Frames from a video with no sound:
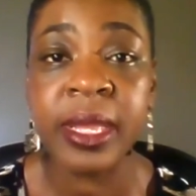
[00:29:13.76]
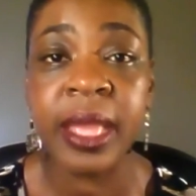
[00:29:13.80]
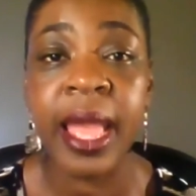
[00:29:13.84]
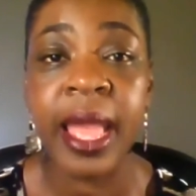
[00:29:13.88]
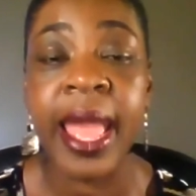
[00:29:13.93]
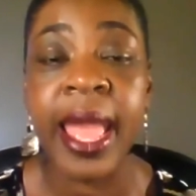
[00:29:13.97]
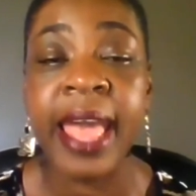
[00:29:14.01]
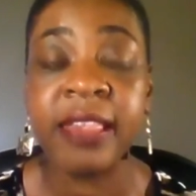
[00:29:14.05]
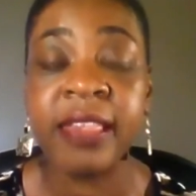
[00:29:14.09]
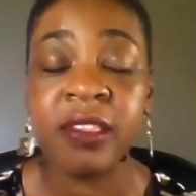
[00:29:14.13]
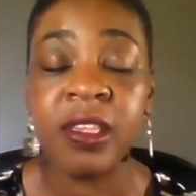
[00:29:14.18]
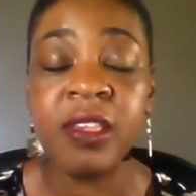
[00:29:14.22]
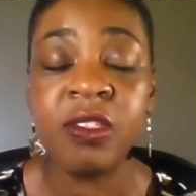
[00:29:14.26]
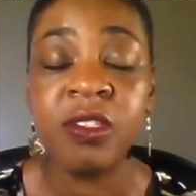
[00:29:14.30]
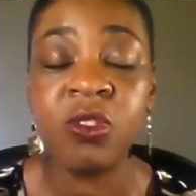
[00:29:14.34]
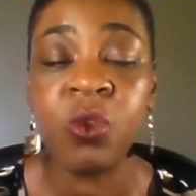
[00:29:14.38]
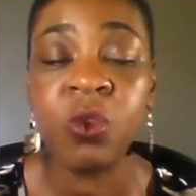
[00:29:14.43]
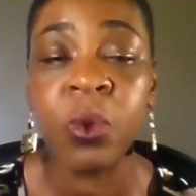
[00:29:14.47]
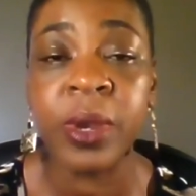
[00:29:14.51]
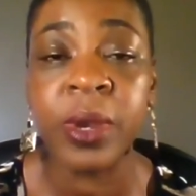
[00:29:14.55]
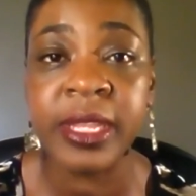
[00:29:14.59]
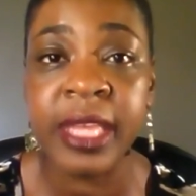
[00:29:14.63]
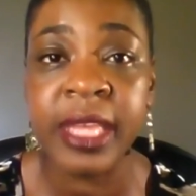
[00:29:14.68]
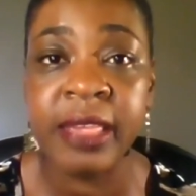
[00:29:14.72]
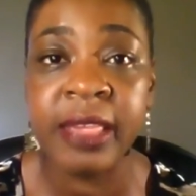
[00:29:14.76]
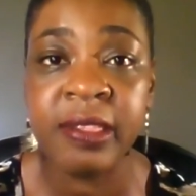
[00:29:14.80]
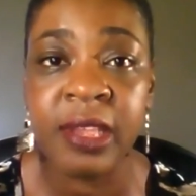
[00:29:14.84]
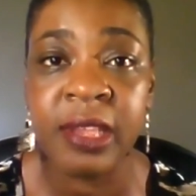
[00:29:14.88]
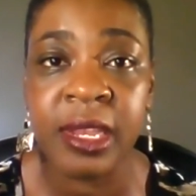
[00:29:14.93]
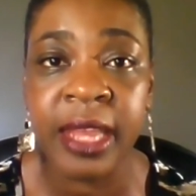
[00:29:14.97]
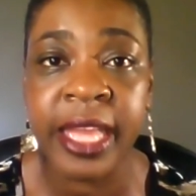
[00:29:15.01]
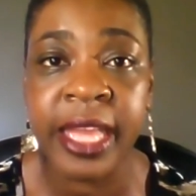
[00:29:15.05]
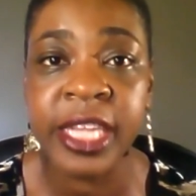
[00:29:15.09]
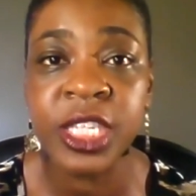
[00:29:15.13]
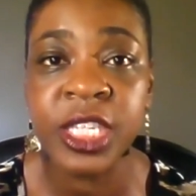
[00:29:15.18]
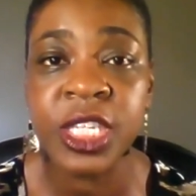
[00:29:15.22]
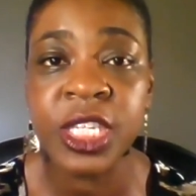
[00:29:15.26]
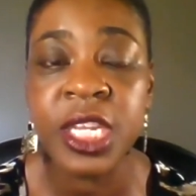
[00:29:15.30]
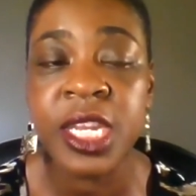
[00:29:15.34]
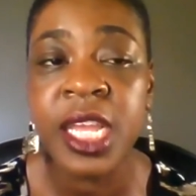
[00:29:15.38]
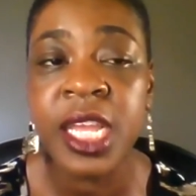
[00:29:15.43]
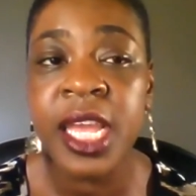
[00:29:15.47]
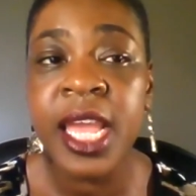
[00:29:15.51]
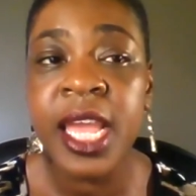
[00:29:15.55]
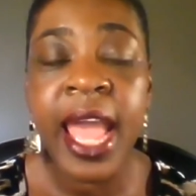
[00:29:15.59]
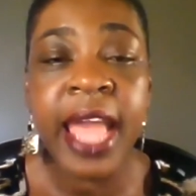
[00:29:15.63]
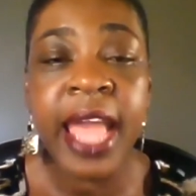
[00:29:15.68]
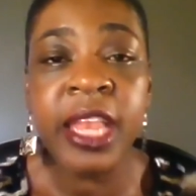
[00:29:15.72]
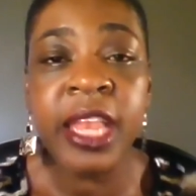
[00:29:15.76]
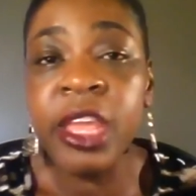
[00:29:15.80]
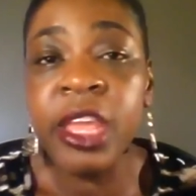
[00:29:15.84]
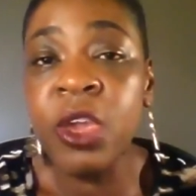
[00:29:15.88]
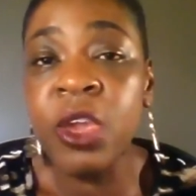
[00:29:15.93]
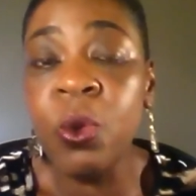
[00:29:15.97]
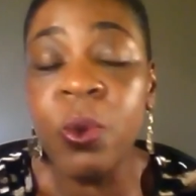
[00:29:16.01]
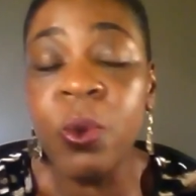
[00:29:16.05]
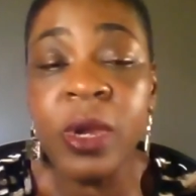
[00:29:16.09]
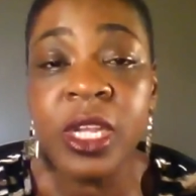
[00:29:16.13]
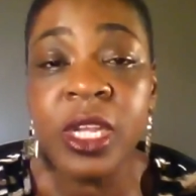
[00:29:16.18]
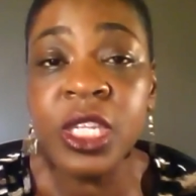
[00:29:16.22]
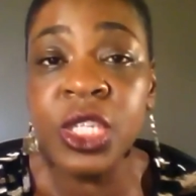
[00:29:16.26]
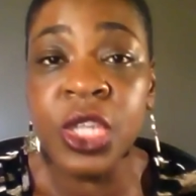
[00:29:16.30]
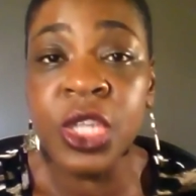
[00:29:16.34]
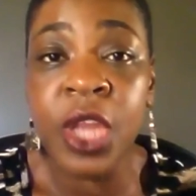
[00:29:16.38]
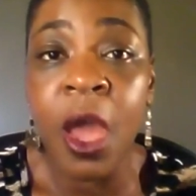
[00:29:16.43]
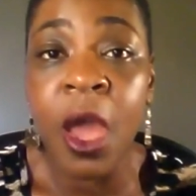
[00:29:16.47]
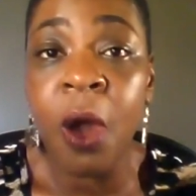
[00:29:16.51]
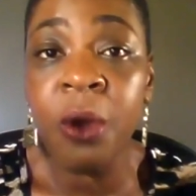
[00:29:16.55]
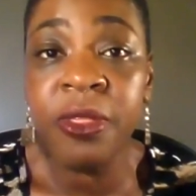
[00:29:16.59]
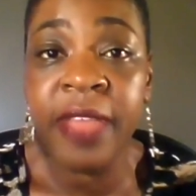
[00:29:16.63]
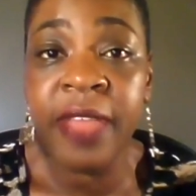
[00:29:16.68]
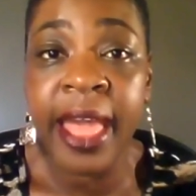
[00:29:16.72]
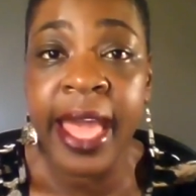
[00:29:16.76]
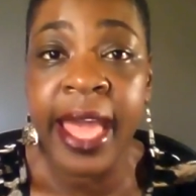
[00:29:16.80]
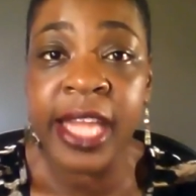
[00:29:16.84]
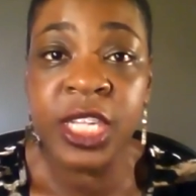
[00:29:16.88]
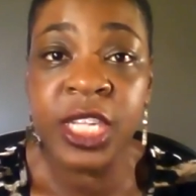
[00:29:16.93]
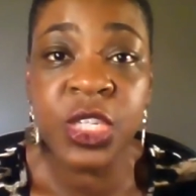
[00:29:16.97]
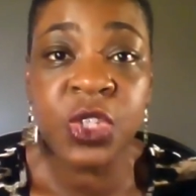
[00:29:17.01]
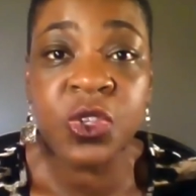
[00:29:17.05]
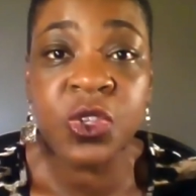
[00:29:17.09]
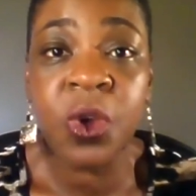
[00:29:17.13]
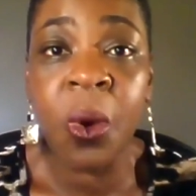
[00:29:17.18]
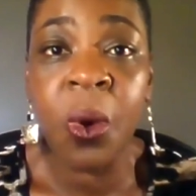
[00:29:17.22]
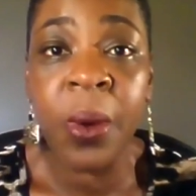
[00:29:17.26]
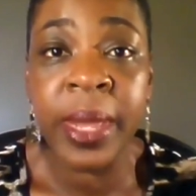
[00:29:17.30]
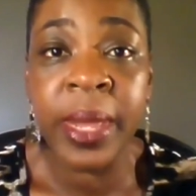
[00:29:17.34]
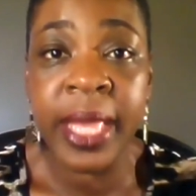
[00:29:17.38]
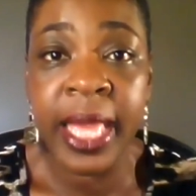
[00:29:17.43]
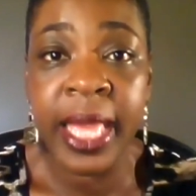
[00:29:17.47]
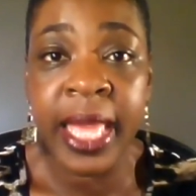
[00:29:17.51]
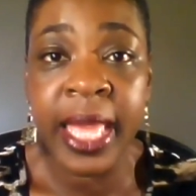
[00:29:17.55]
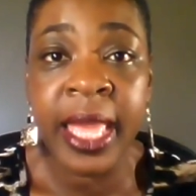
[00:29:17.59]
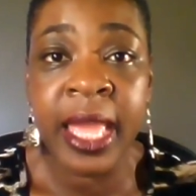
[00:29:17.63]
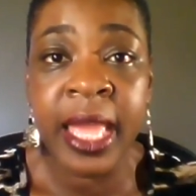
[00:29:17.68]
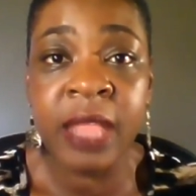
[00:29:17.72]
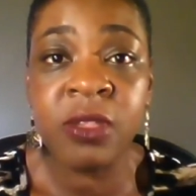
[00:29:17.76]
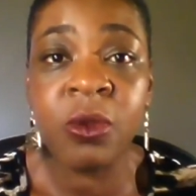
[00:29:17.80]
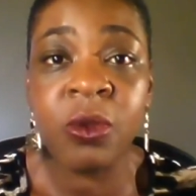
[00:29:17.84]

has a historic designation. And you wouldn't know that just going in.